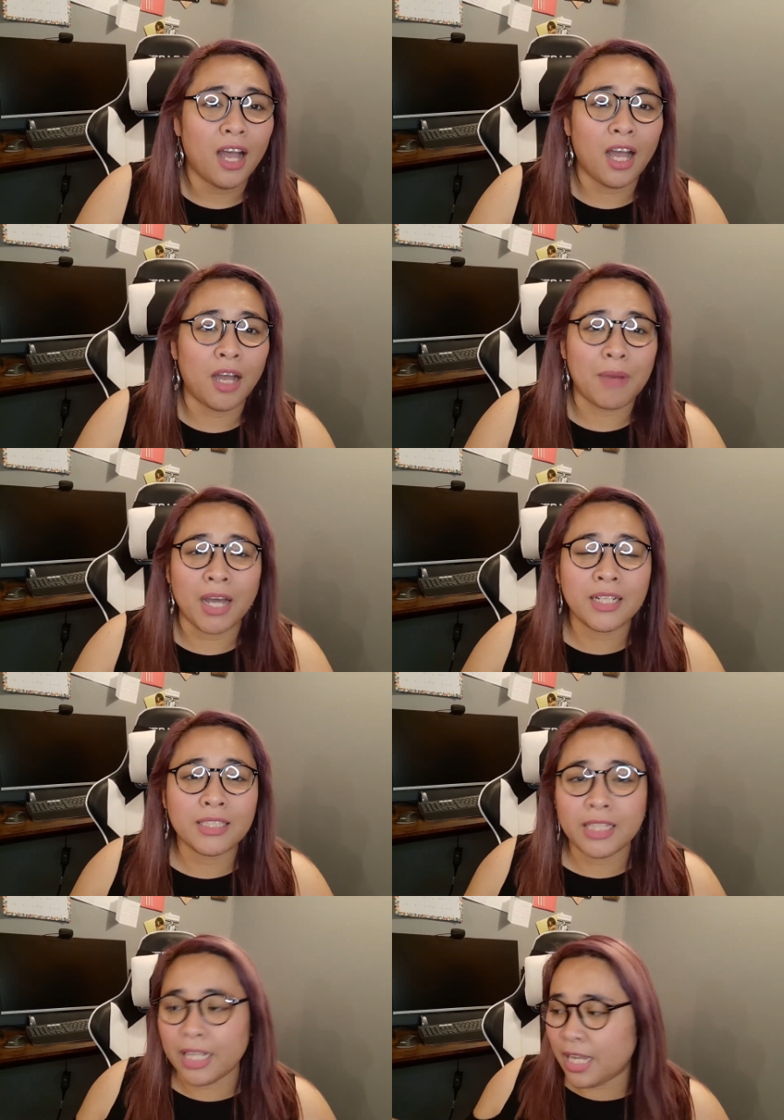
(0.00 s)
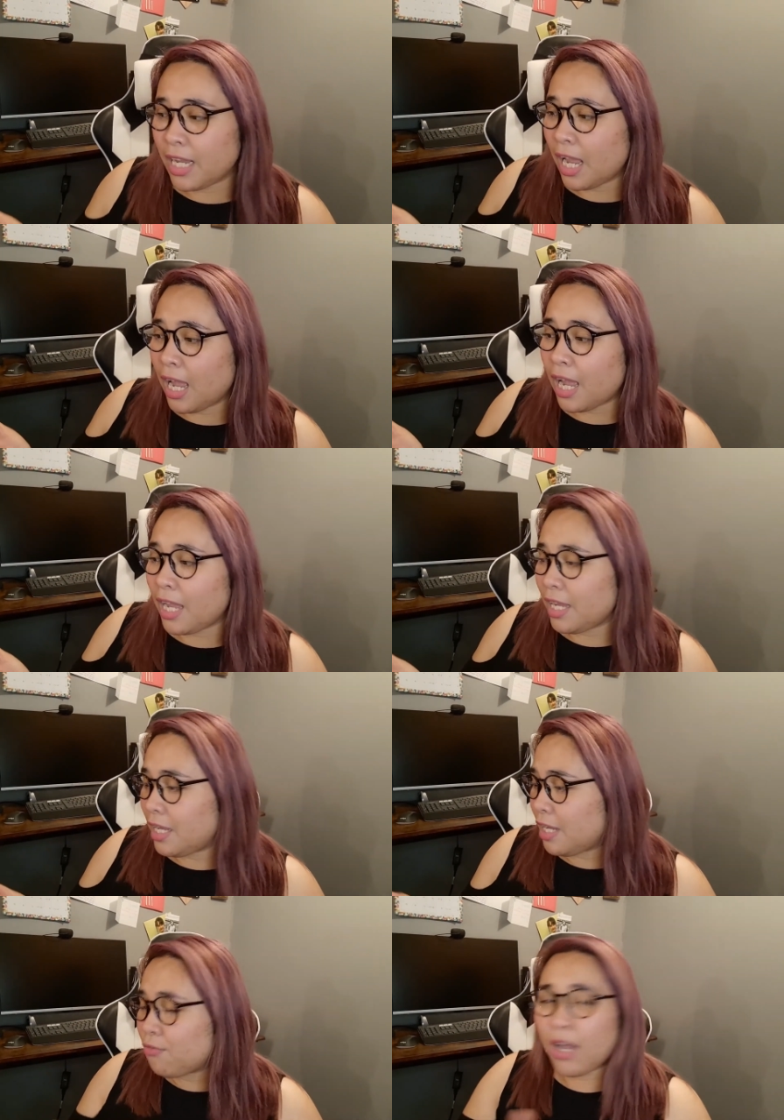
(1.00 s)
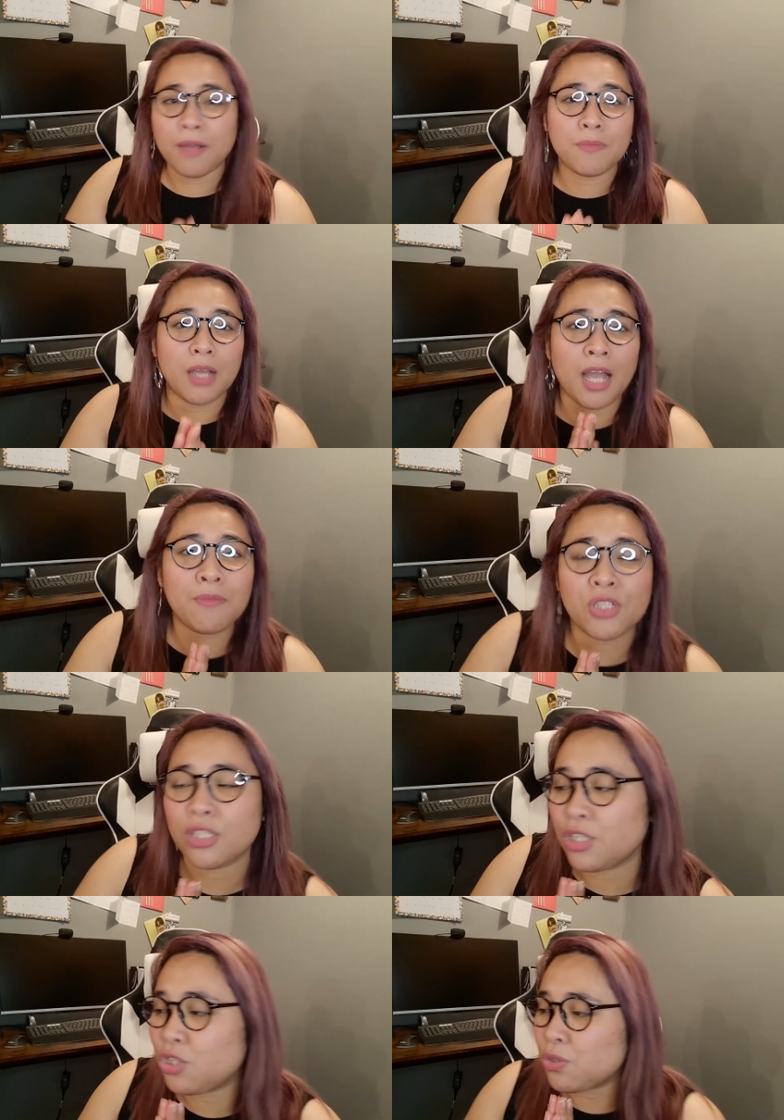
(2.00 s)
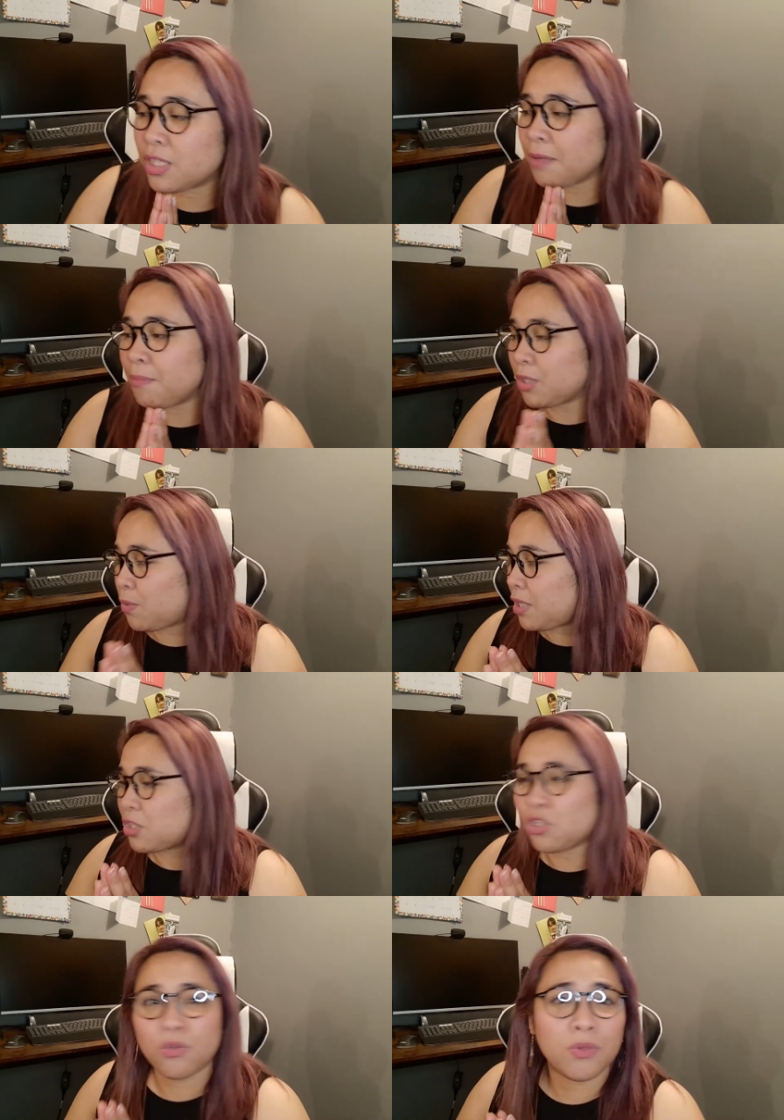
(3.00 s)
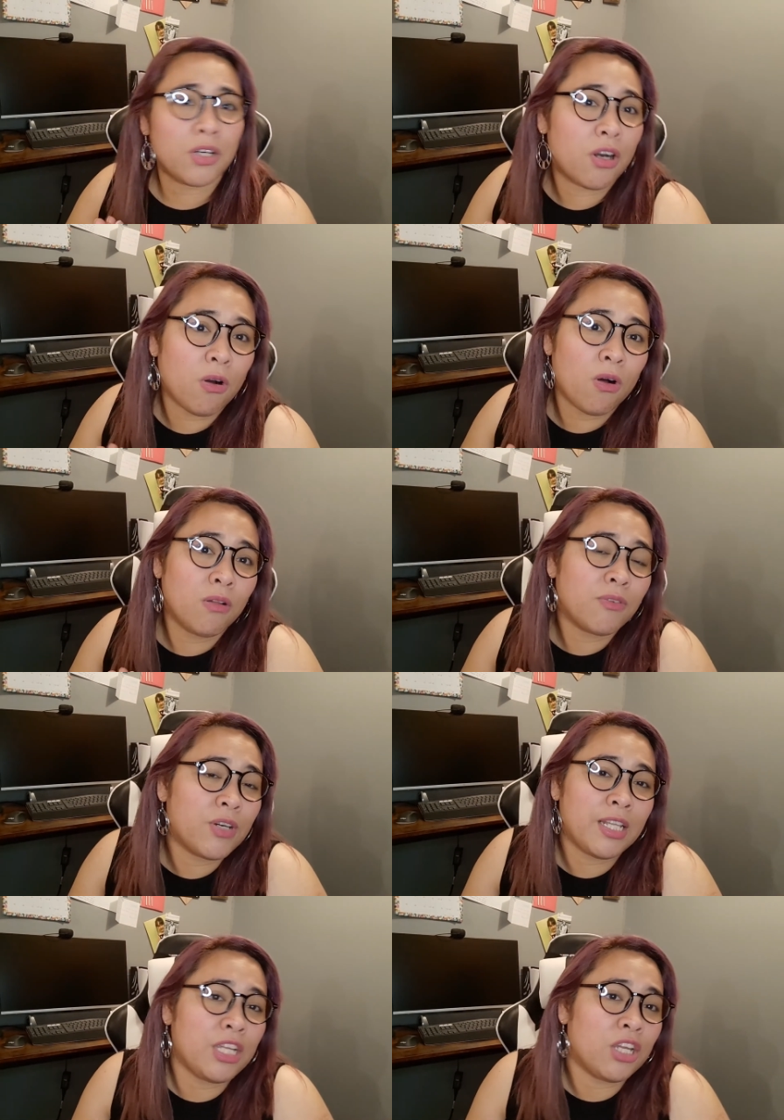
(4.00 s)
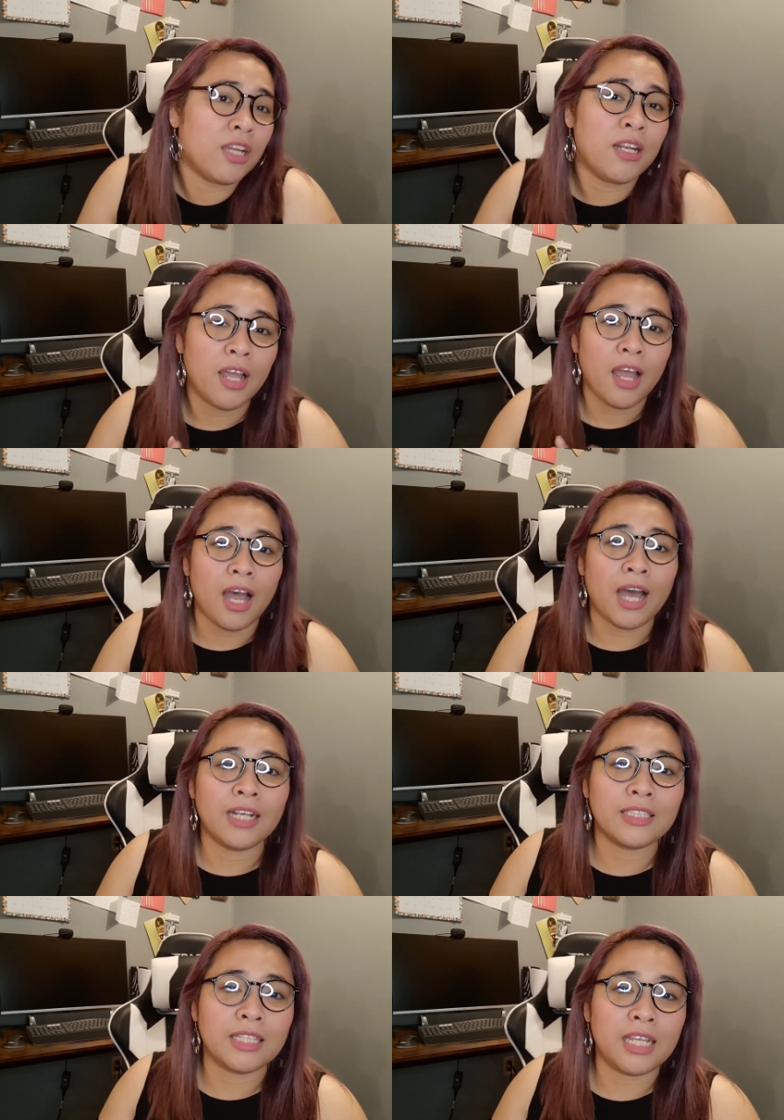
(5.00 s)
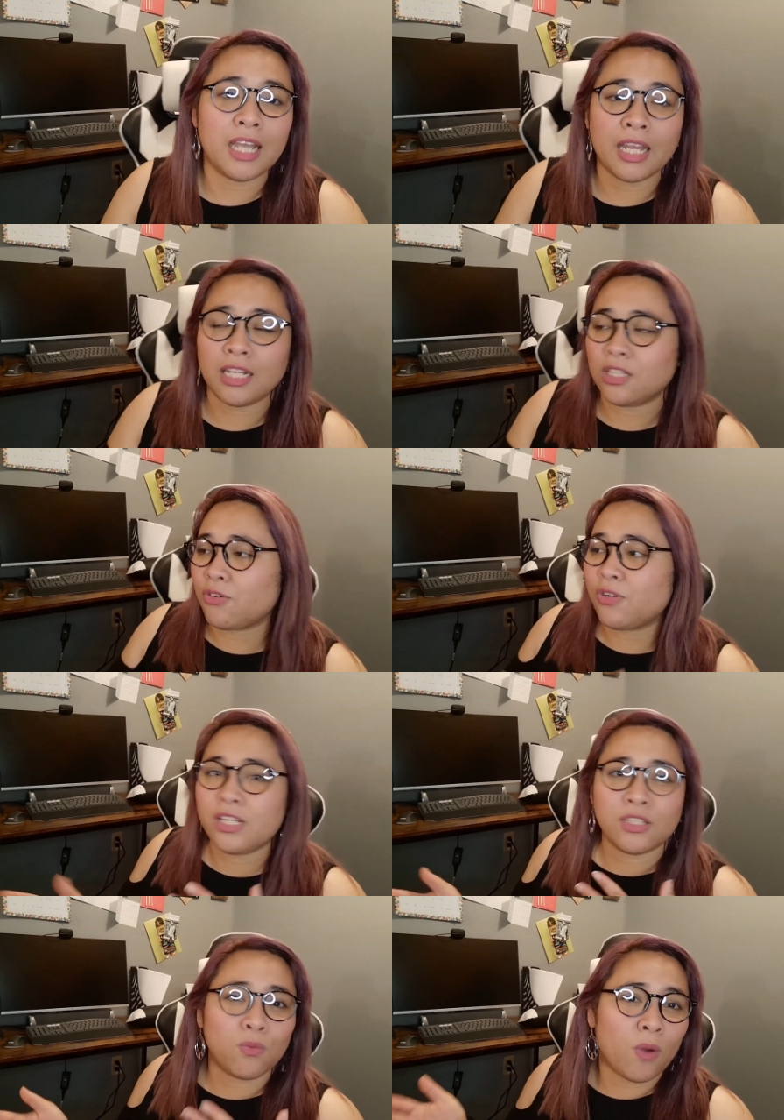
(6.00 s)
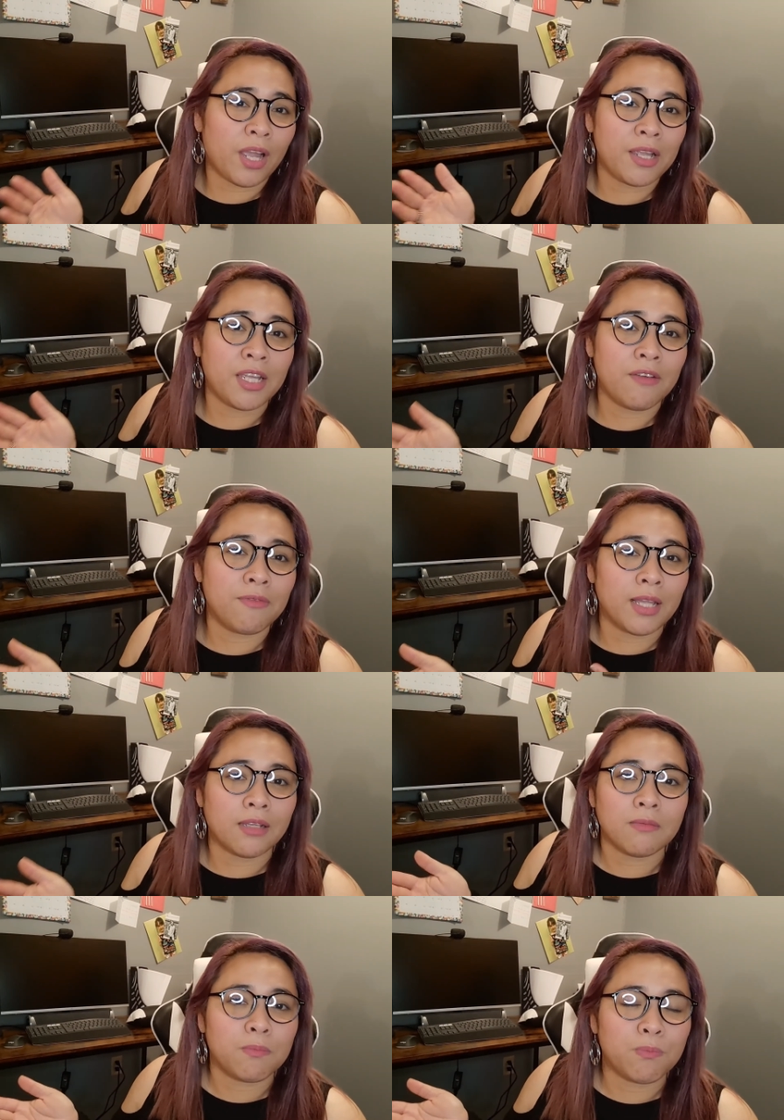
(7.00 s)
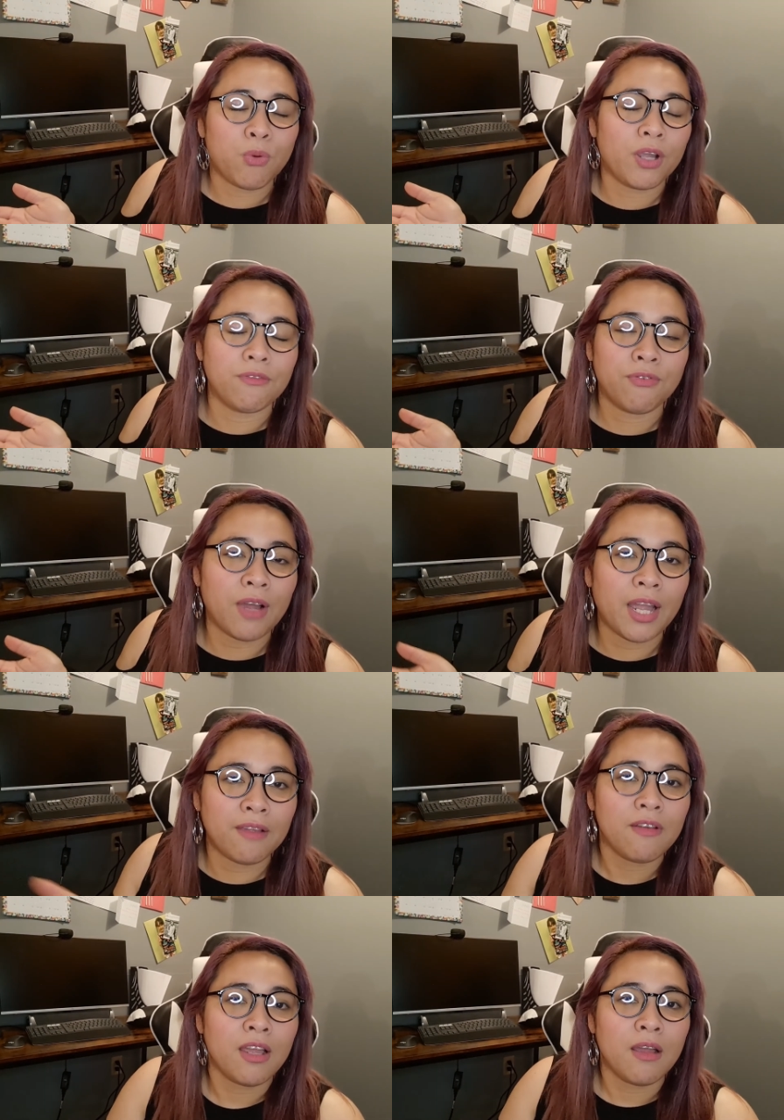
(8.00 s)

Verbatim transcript: um, honestly I if I I'm just choosing between the two they're all really good honestly and then the reason why I give like 0.5